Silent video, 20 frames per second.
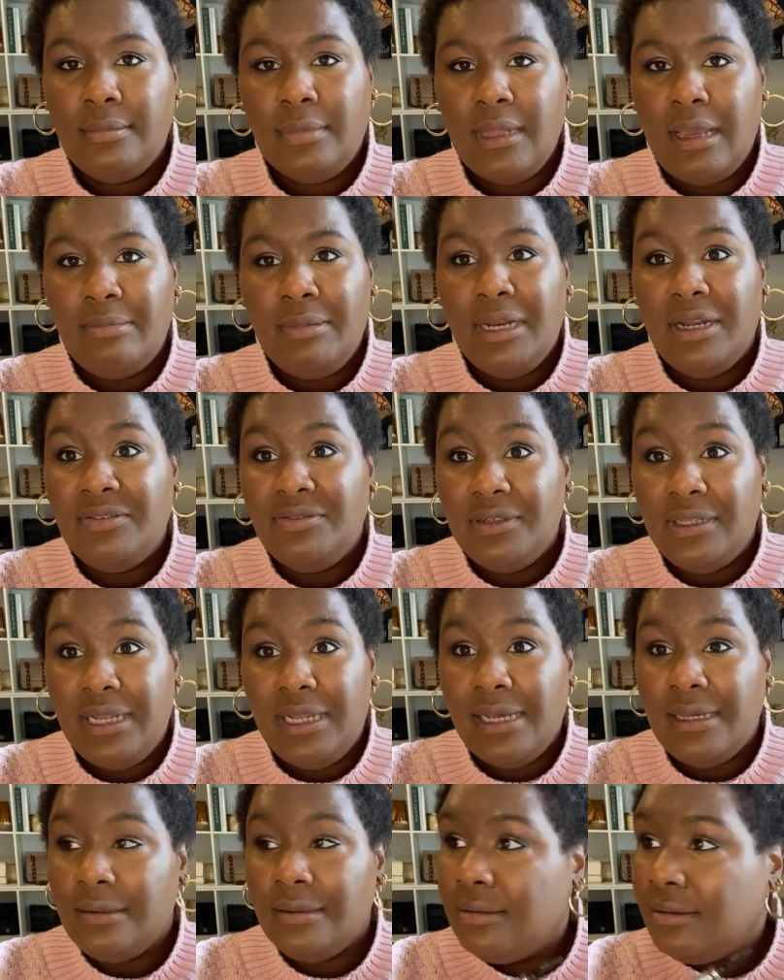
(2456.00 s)
I mean, I feel
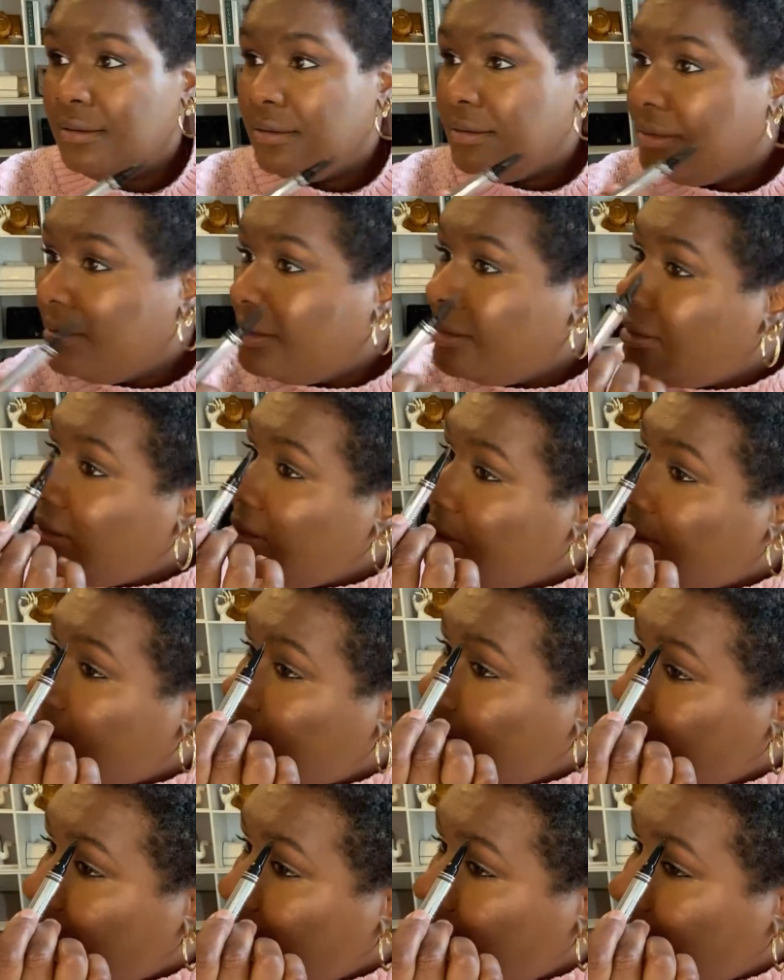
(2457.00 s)
like
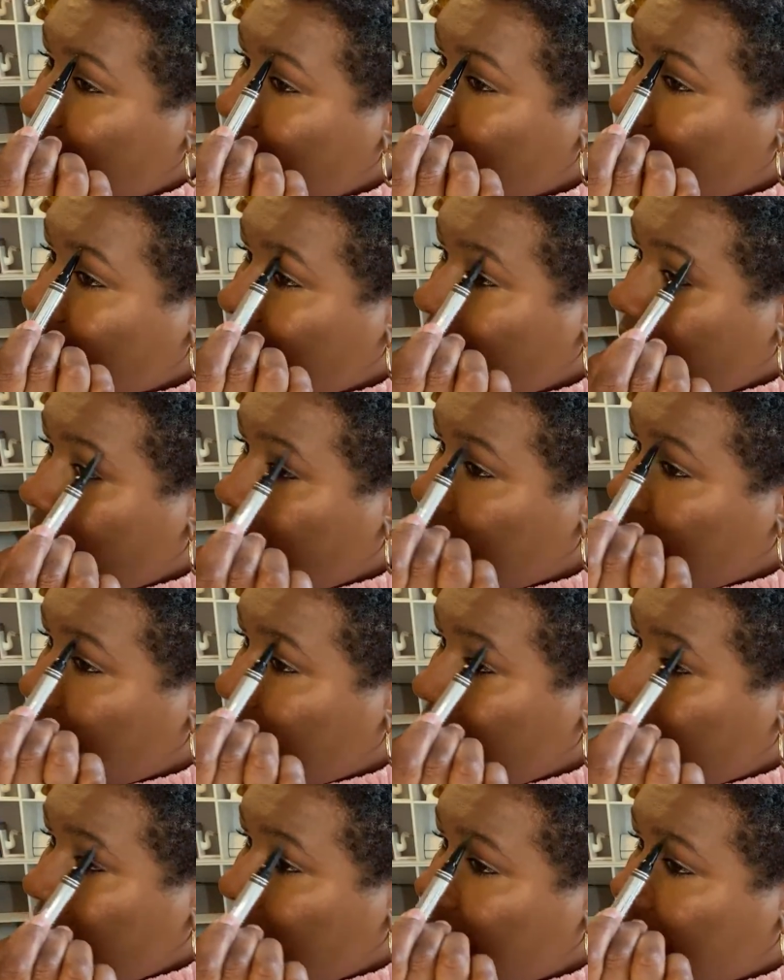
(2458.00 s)
you just can't
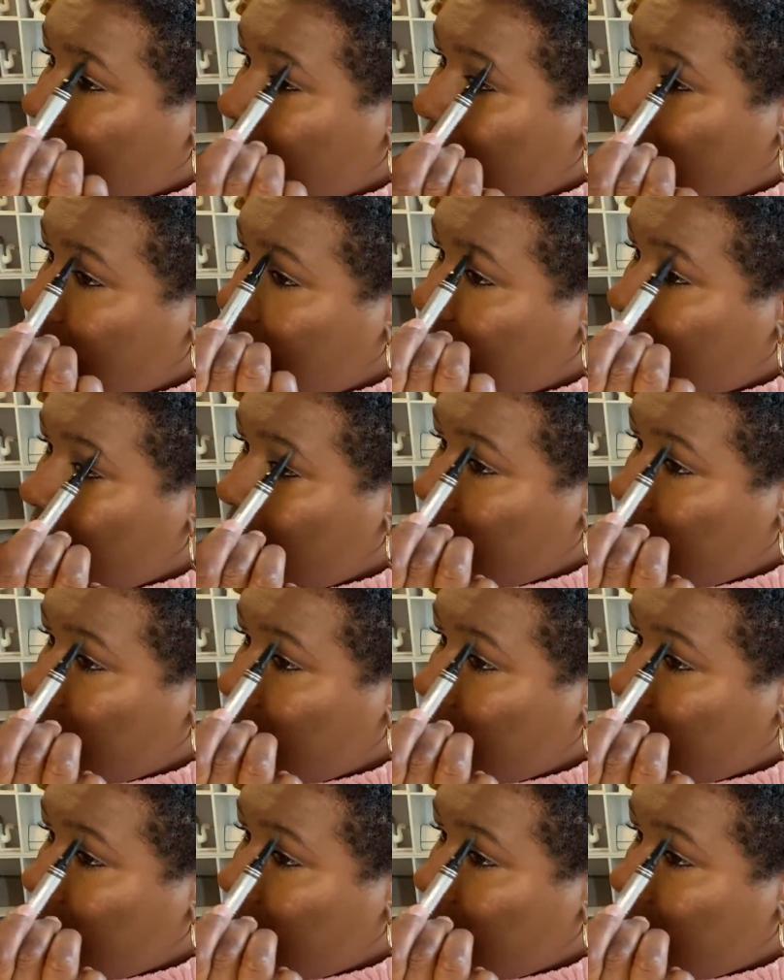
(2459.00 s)
beat that.